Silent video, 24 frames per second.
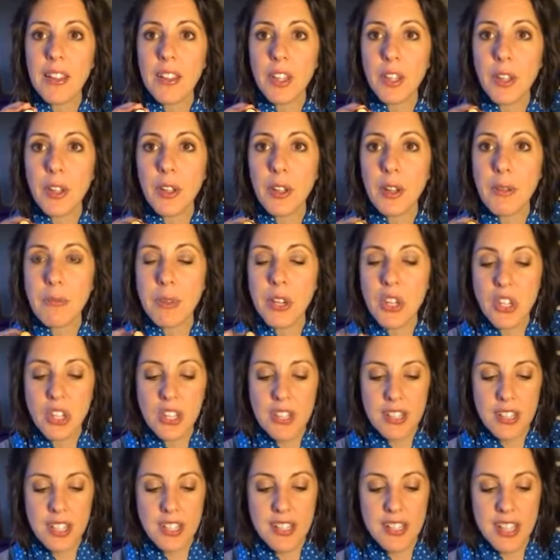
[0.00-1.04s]
little
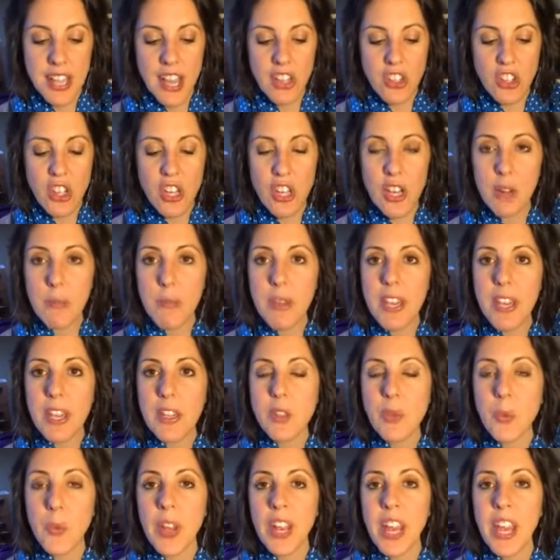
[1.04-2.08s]
emergency stash here
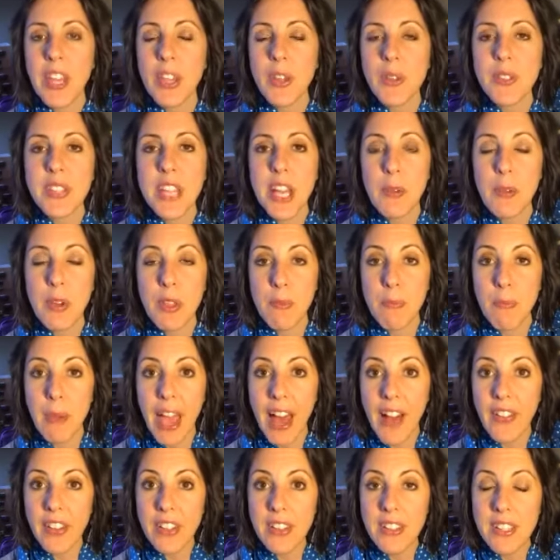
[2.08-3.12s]
because when I use that with
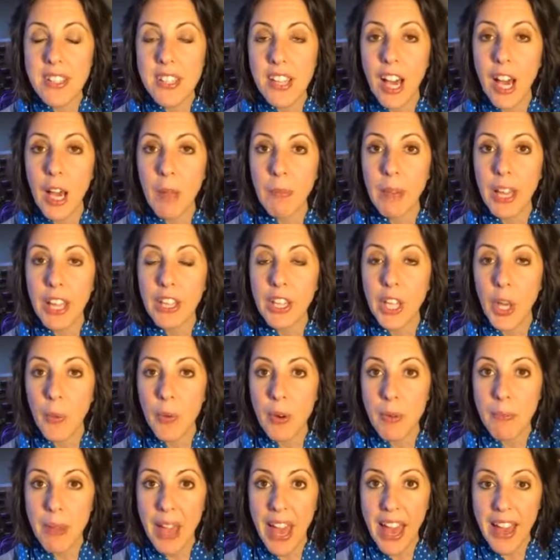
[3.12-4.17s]
balance on my
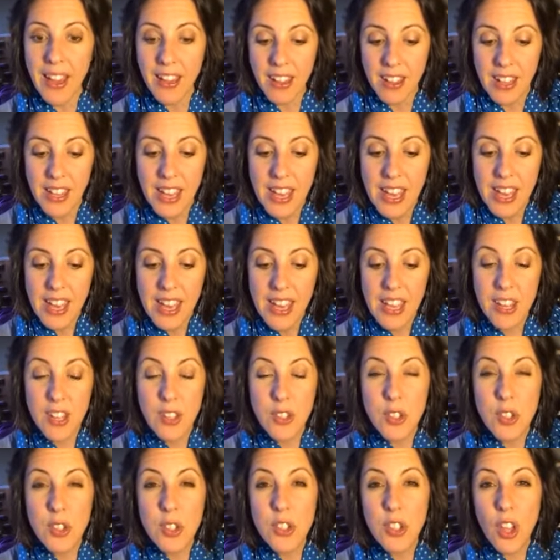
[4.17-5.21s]
lower back, it
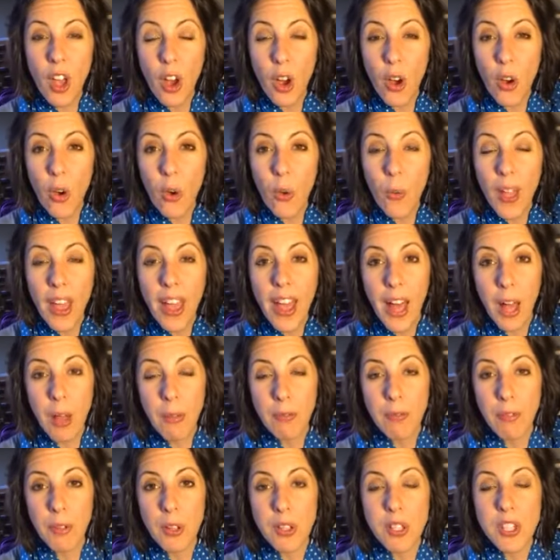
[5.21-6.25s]
is so
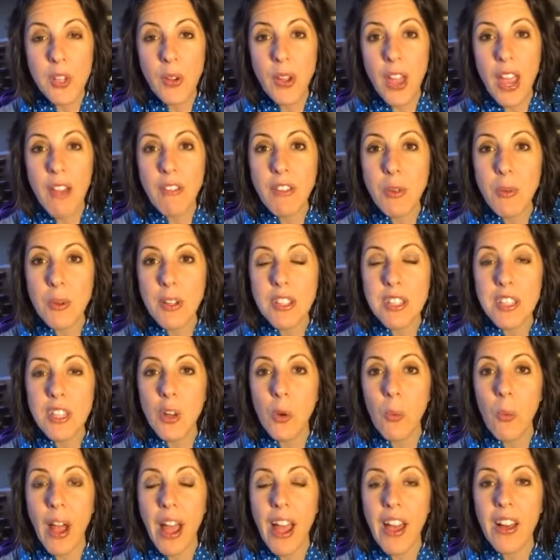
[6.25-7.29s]
helpful. So every once in
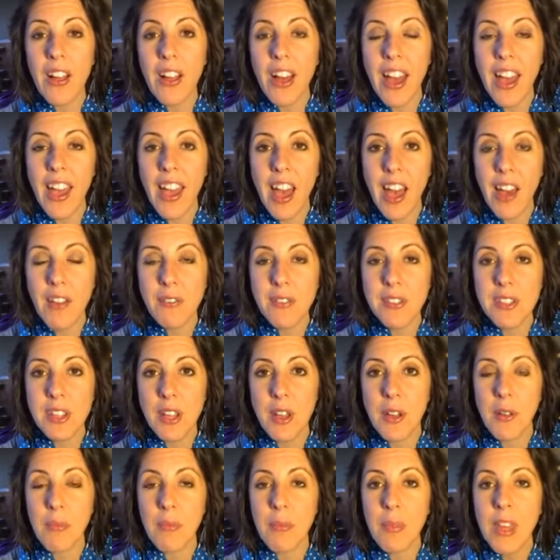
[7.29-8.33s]
a while I have
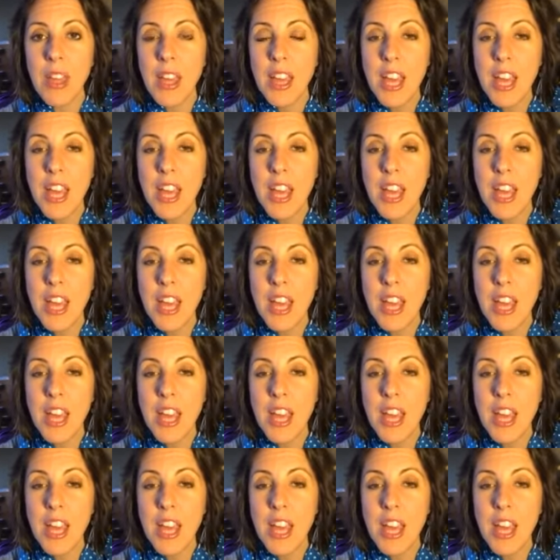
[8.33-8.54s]
some